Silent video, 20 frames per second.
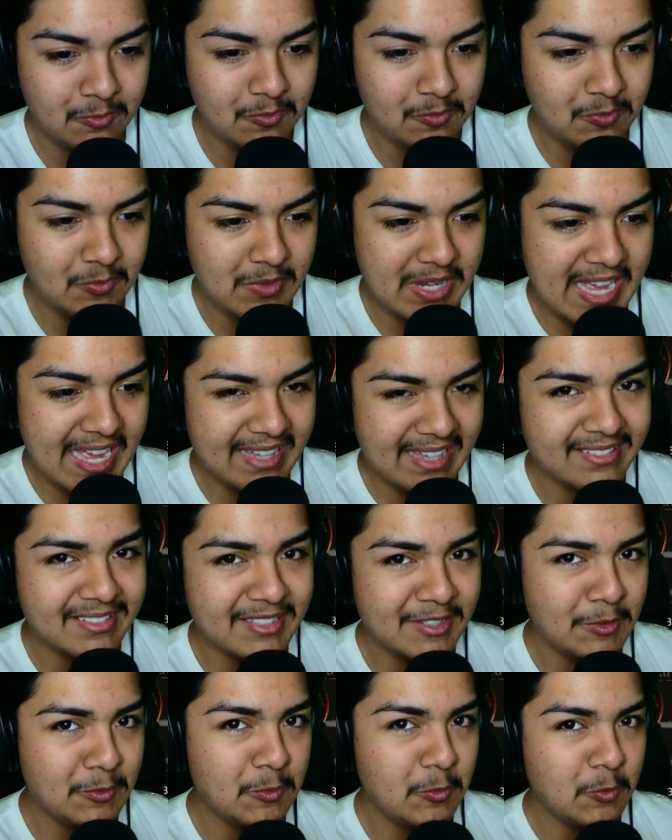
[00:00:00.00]
as
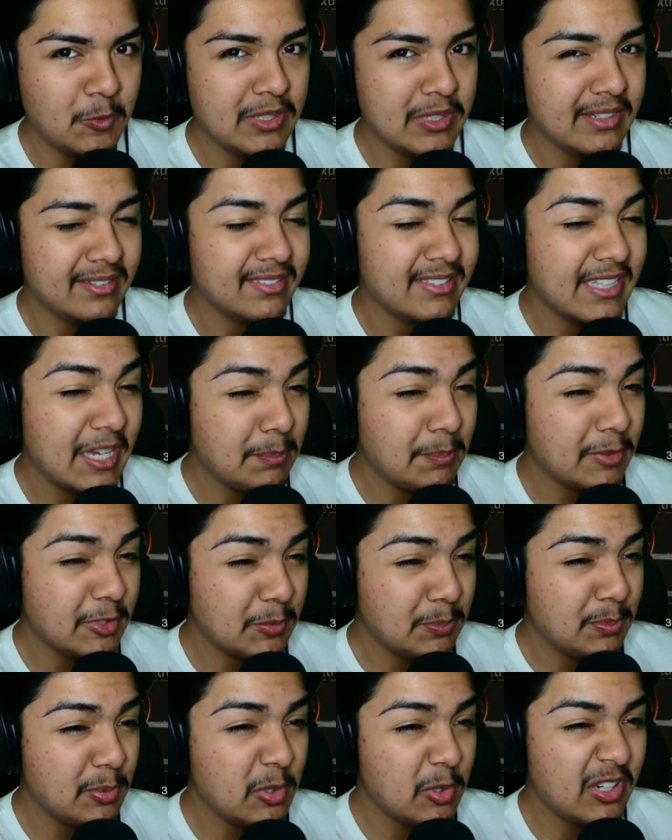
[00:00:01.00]
it with a sniper
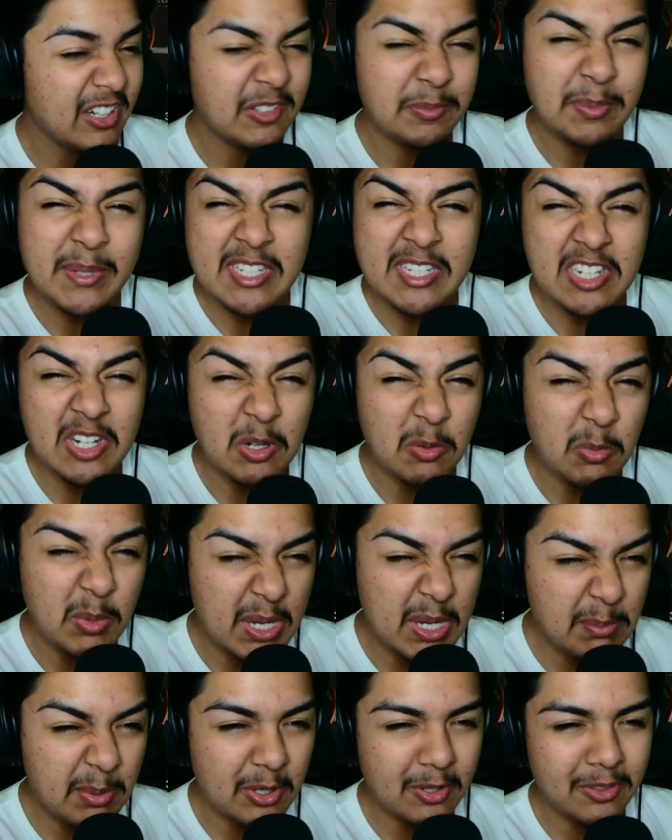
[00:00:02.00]
support, especially on
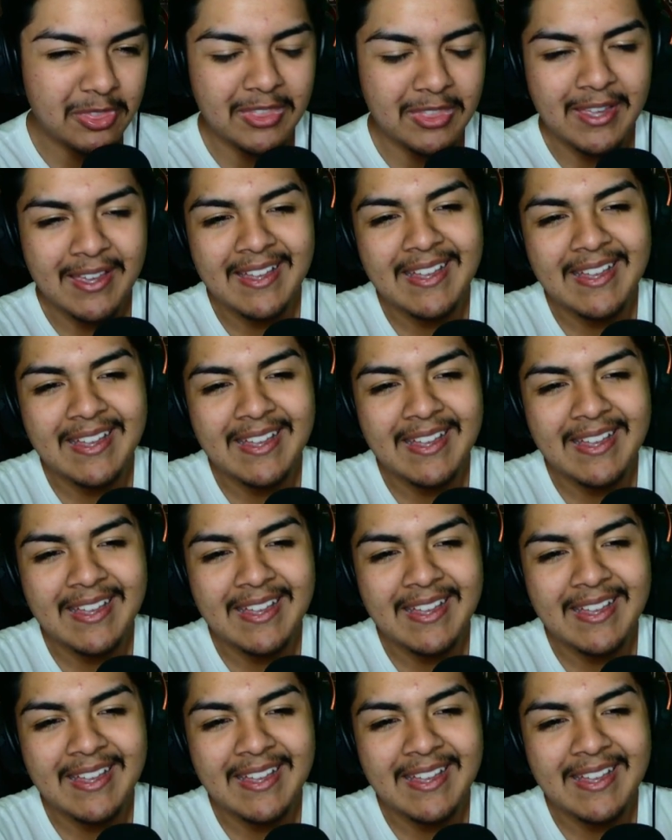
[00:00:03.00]
Rebirth.